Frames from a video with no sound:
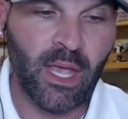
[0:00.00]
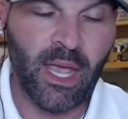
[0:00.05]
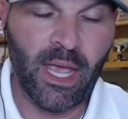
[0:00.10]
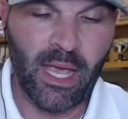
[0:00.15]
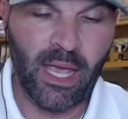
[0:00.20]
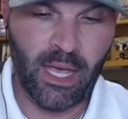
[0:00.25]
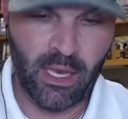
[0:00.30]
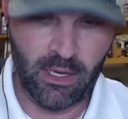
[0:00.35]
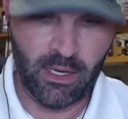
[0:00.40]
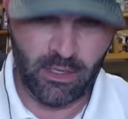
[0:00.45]

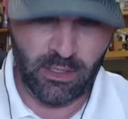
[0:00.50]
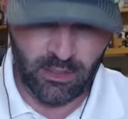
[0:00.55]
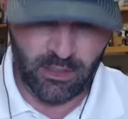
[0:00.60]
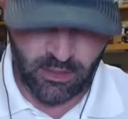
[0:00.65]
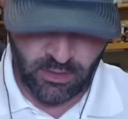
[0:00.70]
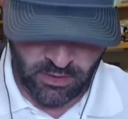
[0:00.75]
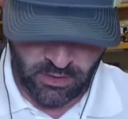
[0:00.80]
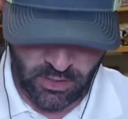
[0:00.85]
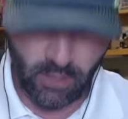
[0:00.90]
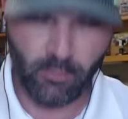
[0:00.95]
And
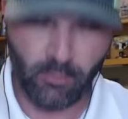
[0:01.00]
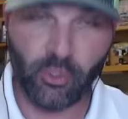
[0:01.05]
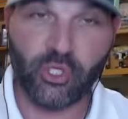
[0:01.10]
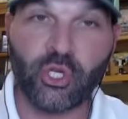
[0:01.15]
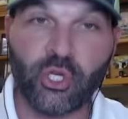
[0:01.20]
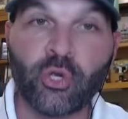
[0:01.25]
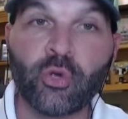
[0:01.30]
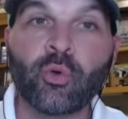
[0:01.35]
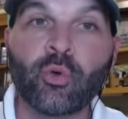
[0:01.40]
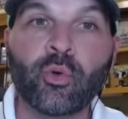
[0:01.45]
number
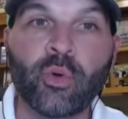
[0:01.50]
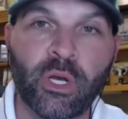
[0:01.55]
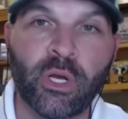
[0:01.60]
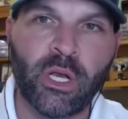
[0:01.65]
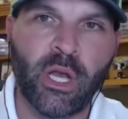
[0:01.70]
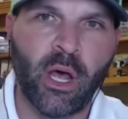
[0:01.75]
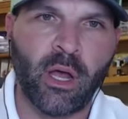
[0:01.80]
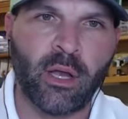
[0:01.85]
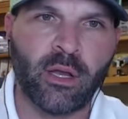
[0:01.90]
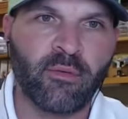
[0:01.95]
two,
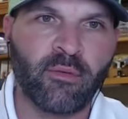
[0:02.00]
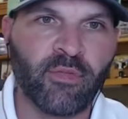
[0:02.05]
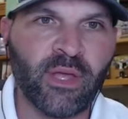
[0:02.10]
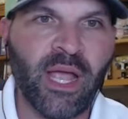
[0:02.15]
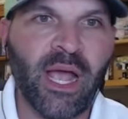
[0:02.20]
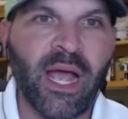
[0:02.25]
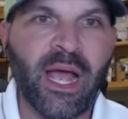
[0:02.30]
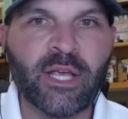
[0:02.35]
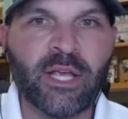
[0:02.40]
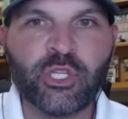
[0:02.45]
none of the
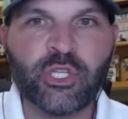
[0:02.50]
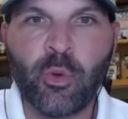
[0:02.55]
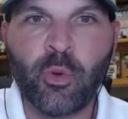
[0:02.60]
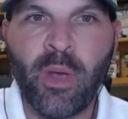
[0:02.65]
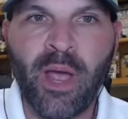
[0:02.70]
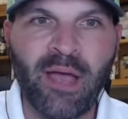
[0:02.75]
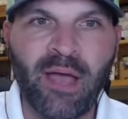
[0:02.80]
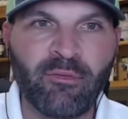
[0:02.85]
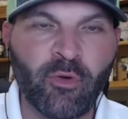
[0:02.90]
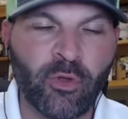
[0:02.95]
guys you
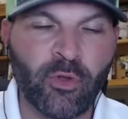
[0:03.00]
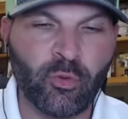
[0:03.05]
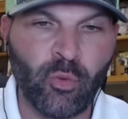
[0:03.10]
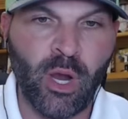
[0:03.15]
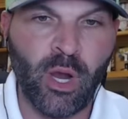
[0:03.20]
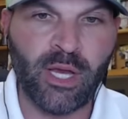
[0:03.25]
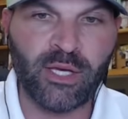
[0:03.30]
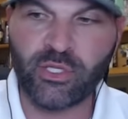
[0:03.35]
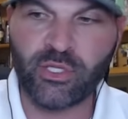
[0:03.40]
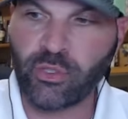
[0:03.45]
have on the
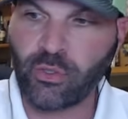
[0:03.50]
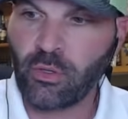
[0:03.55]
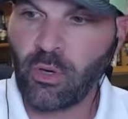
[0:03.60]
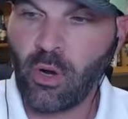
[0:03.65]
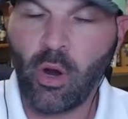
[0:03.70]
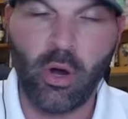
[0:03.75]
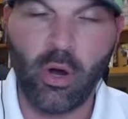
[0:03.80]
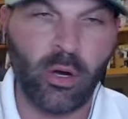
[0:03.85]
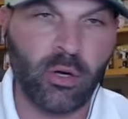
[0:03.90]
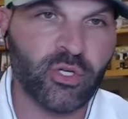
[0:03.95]
roster
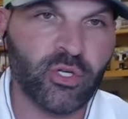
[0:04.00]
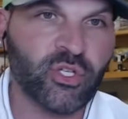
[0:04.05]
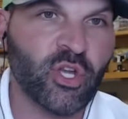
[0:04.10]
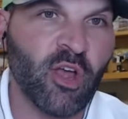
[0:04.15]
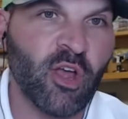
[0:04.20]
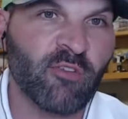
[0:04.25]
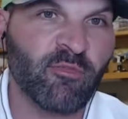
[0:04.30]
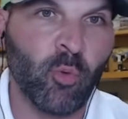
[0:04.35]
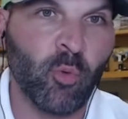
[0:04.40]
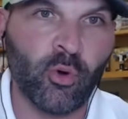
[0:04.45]
are
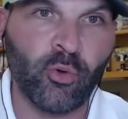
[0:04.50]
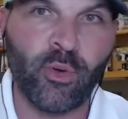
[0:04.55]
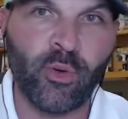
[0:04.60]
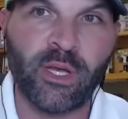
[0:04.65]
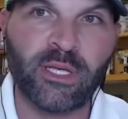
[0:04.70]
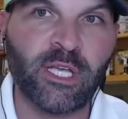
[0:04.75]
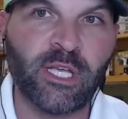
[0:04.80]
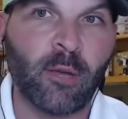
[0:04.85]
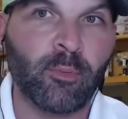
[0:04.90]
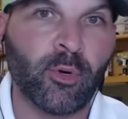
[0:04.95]
sophomore
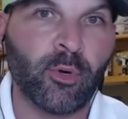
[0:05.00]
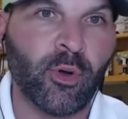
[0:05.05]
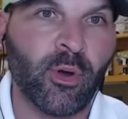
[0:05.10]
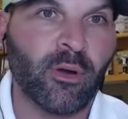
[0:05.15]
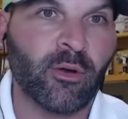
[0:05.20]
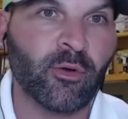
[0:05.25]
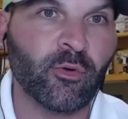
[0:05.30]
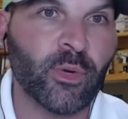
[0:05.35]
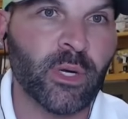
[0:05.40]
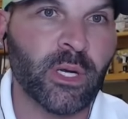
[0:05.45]
Grant Delpit or
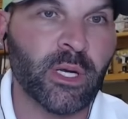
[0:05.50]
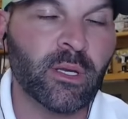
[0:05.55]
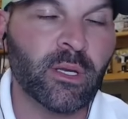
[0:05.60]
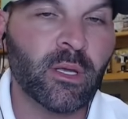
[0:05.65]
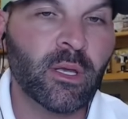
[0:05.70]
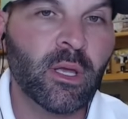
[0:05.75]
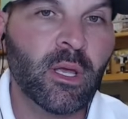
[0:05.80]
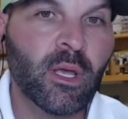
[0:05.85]
Eric Reed.